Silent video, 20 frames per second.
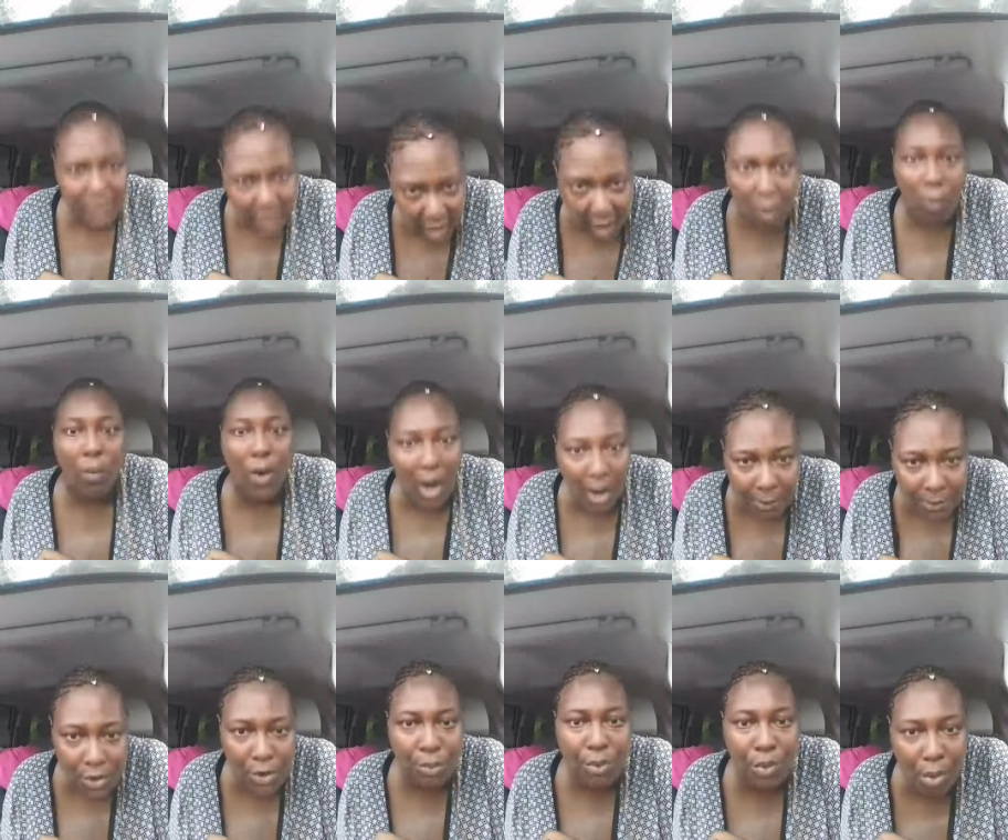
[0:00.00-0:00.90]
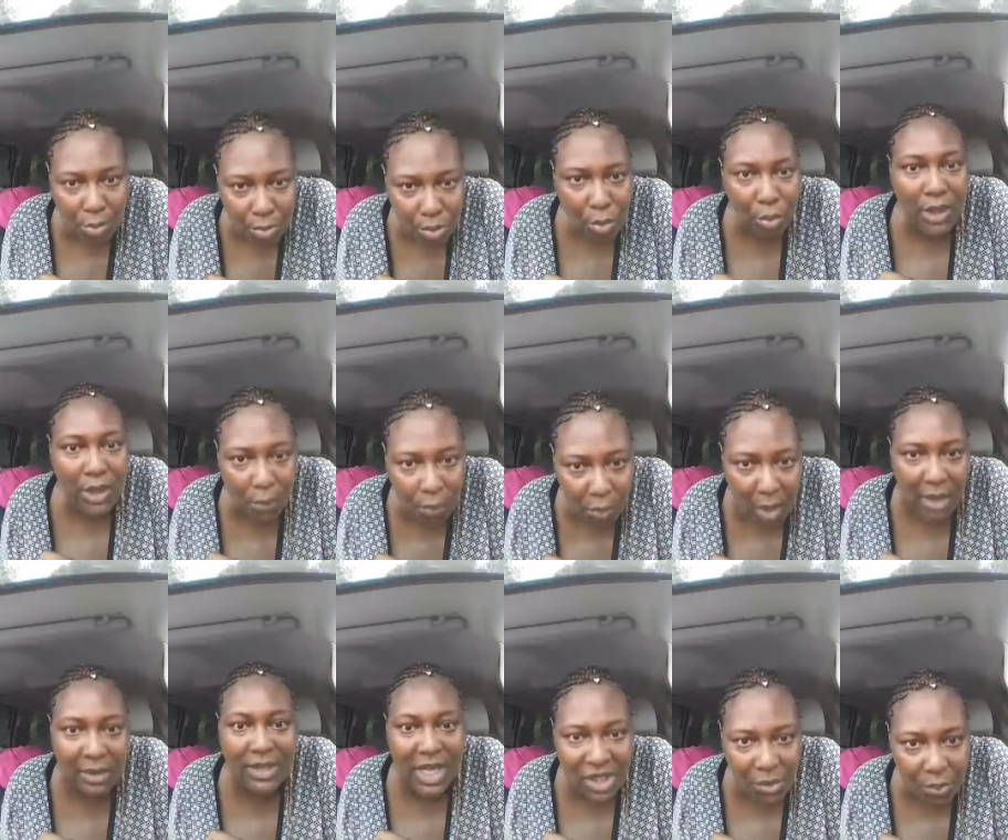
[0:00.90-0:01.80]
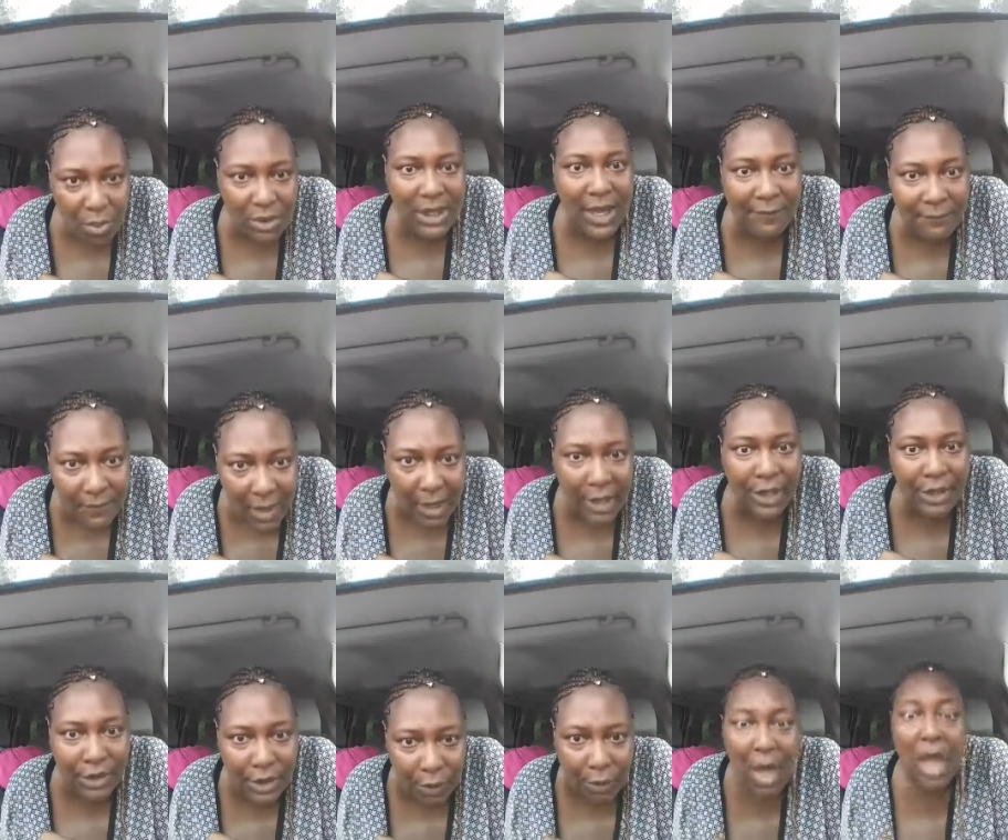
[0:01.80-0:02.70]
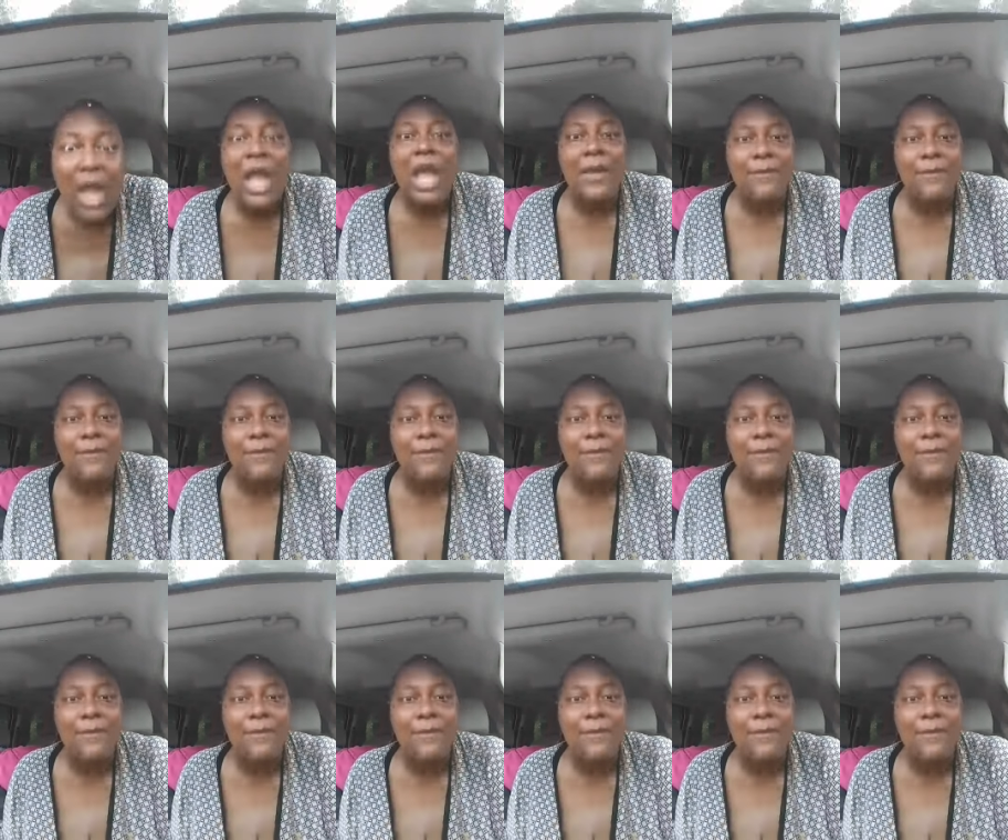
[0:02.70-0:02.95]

Yo, welcome to room 21. That's what they fucking do.